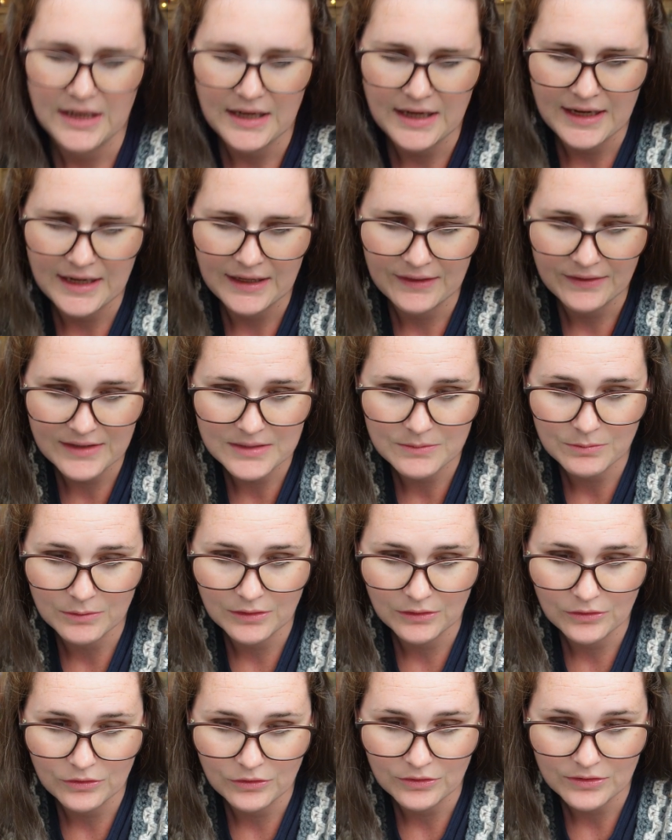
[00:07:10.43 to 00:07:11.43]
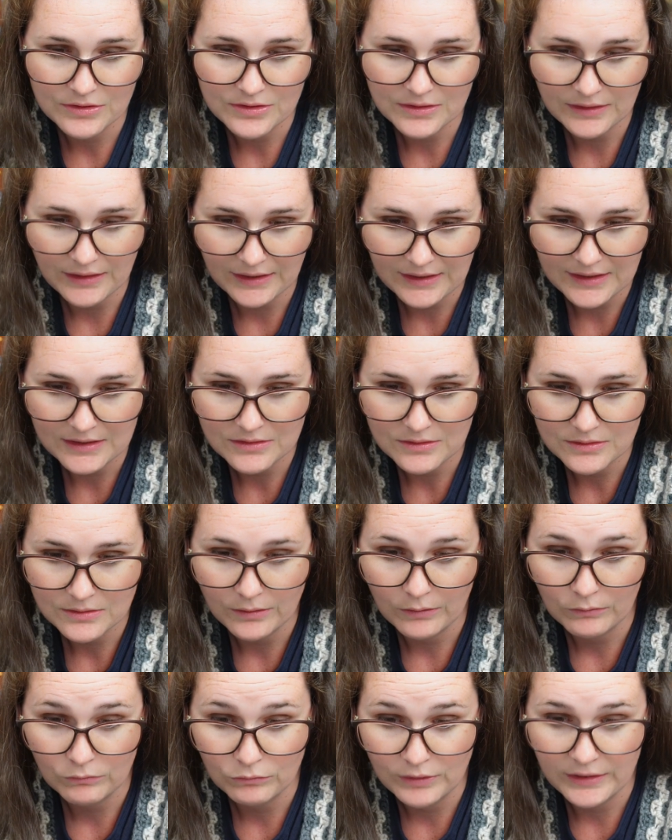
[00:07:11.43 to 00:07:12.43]
And this one looks like it's
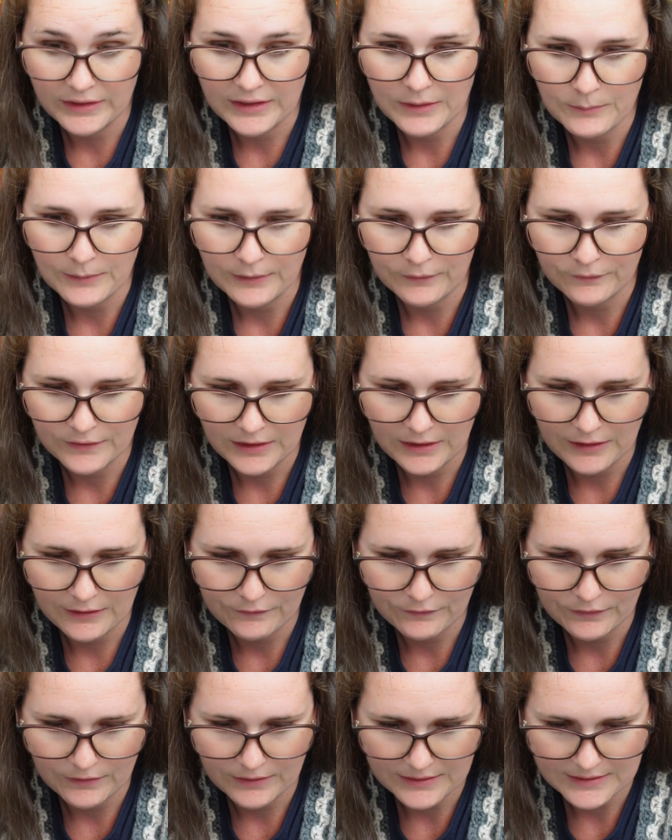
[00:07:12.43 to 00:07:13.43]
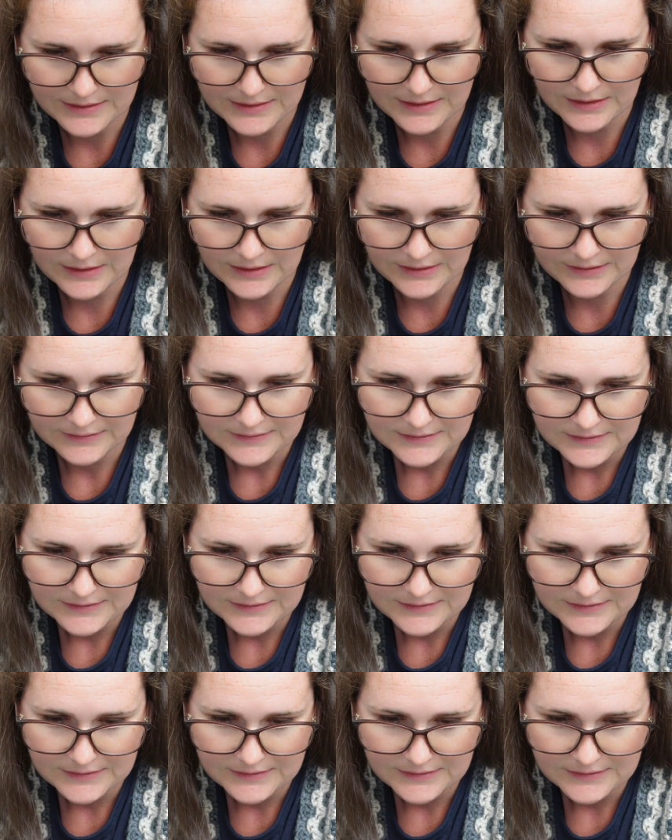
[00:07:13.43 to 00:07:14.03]
really well fitted for this guy.